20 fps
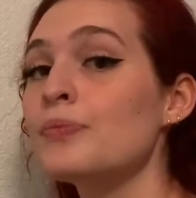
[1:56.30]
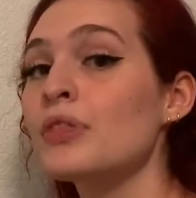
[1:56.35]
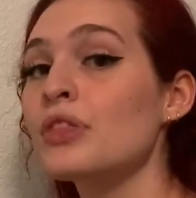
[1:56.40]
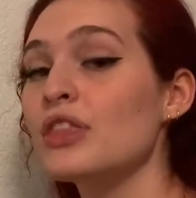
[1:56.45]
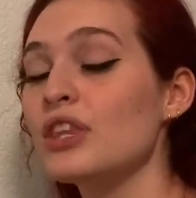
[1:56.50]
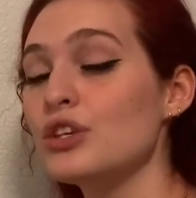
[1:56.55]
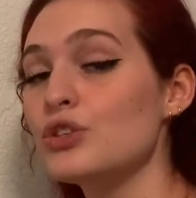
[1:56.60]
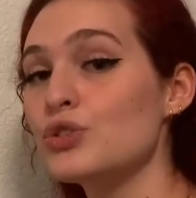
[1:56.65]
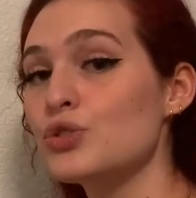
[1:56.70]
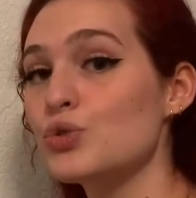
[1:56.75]

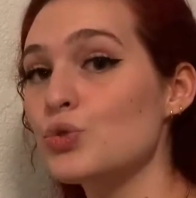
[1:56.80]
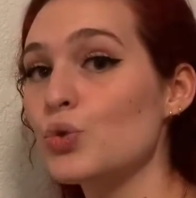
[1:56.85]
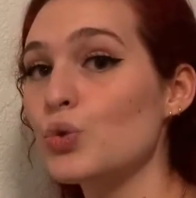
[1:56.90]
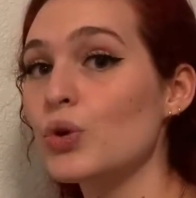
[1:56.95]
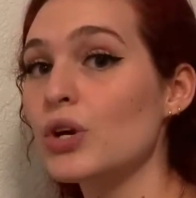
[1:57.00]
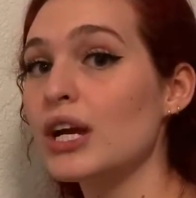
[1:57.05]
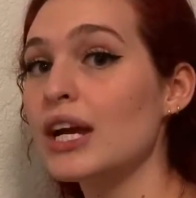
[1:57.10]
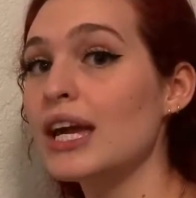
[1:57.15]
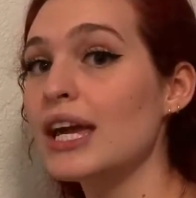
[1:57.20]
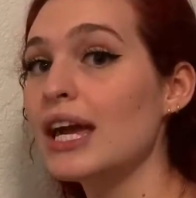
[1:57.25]
the
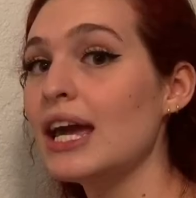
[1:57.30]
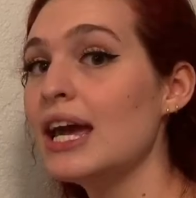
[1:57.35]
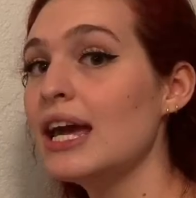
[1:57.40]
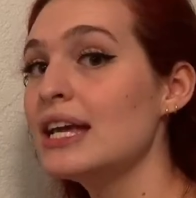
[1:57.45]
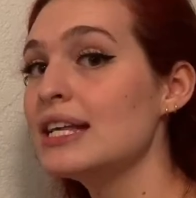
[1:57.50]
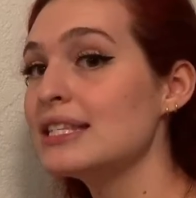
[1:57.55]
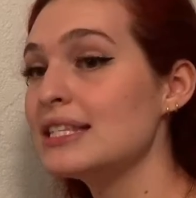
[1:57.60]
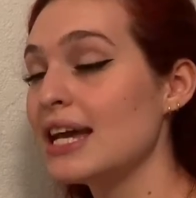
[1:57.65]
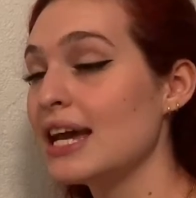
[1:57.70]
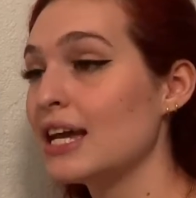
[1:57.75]
story
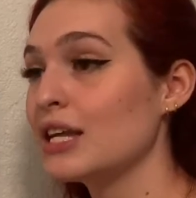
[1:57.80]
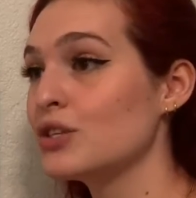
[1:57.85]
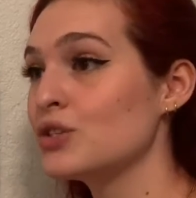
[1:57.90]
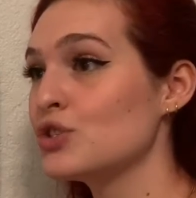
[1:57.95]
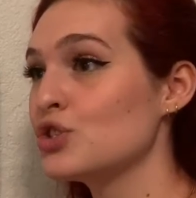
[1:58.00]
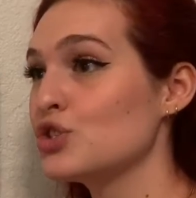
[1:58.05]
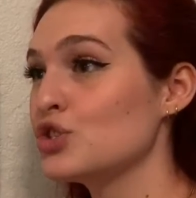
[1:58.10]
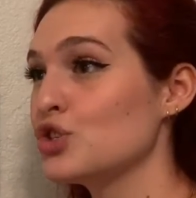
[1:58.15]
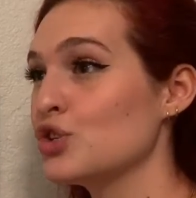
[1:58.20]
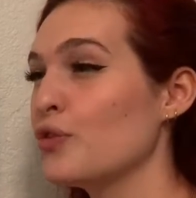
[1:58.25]

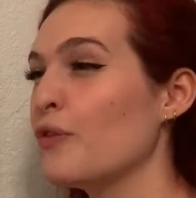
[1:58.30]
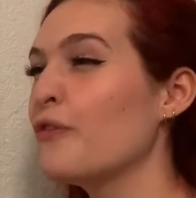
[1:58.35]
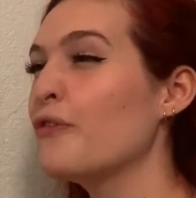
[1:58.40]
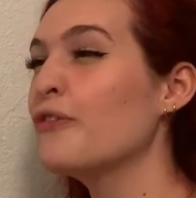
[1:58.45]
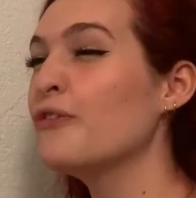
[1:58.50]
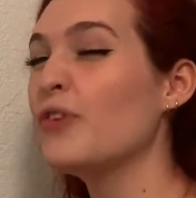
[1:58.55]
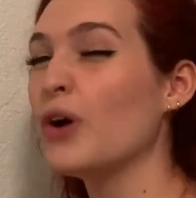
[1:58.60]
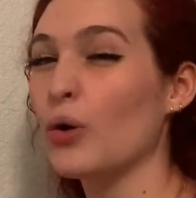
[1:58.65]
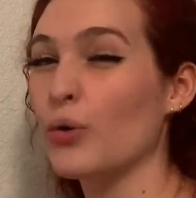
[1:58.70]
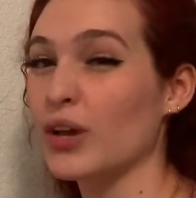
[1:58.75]
tends to
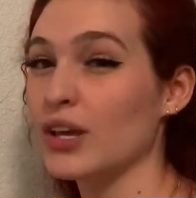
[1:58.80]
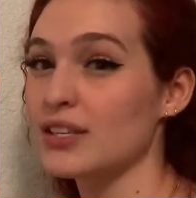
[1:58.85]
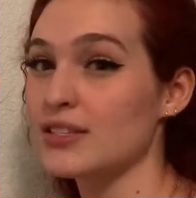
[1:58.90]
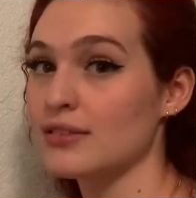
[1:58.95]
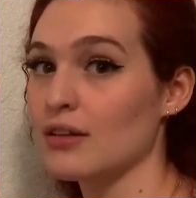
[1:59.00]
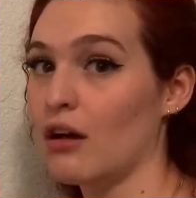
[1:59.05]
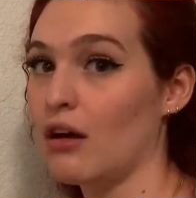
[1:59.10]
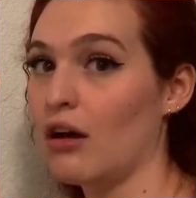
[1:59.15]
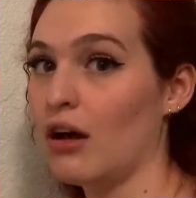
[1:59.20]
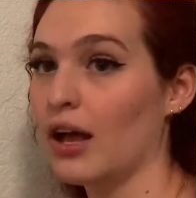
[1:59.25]
focus
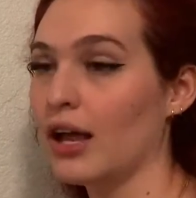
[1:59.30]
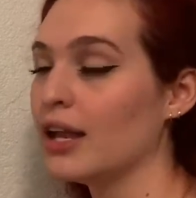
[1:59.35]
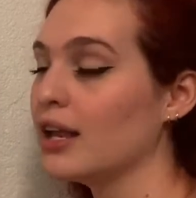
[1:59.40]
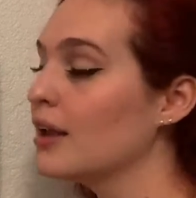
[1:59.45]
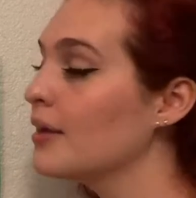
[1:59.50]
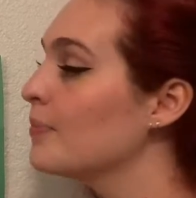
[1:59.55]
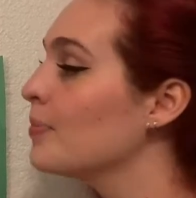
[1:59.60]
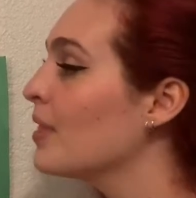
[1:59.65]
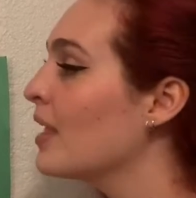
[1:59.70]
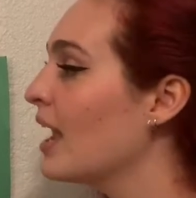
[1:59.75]
on.
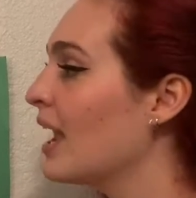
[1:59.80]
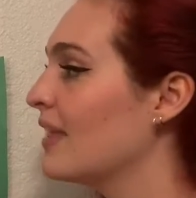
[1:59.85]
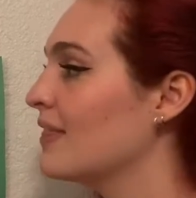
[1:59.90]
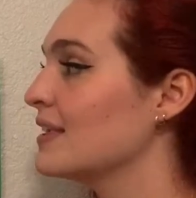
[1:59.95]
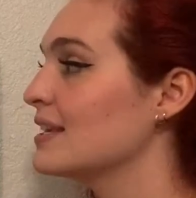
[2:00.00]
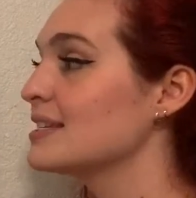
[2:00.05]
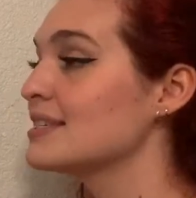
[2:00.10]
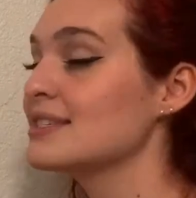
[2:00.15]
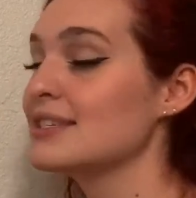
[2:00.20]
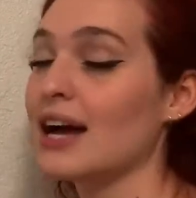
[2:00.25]
And
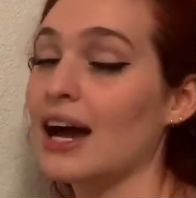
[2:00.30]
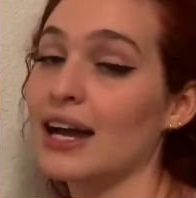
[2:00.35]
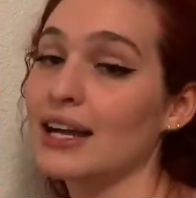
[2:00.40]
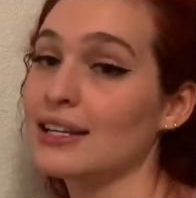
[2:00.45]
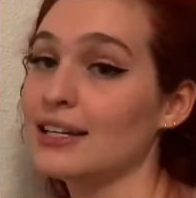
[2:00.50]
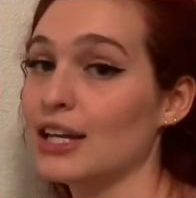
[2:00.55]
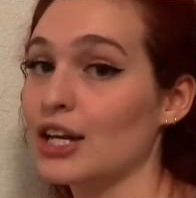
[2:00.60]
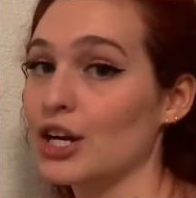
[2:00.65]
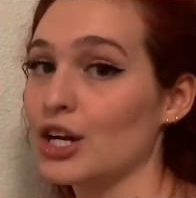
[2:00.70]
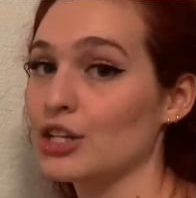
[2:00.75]
these side
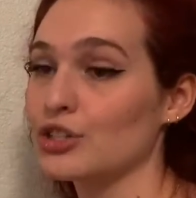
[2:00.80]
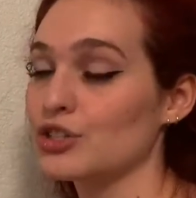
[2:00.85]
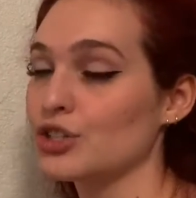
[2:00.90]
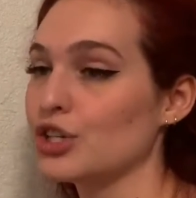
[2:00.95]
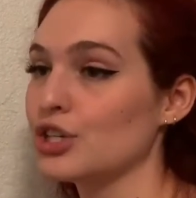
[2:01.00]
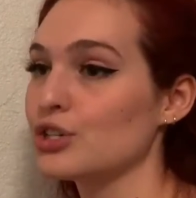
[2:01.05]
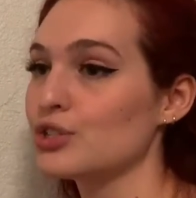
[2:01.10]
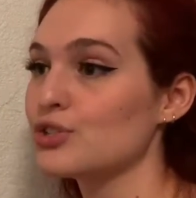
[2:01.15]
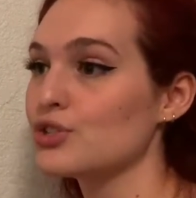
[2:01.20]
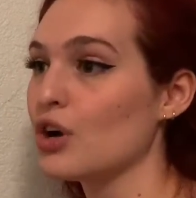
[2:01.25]

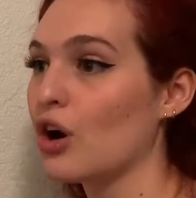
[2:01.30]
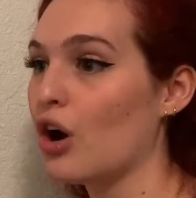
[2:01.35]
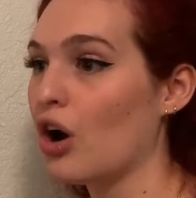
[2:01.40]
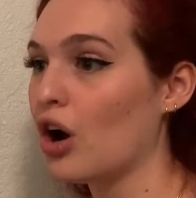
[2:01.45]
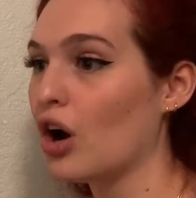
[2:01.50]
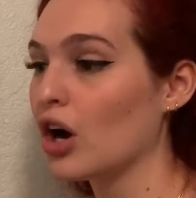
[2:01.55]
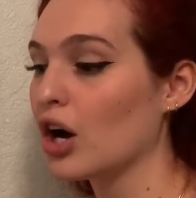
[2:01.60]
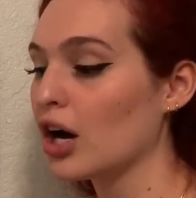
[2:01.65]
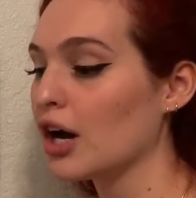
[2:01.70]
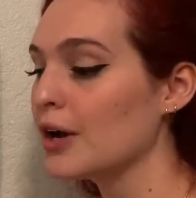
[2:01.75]
characters
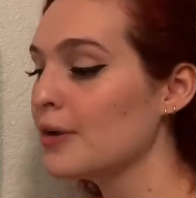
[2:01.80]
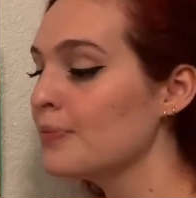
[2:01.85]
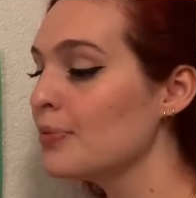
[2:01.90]
are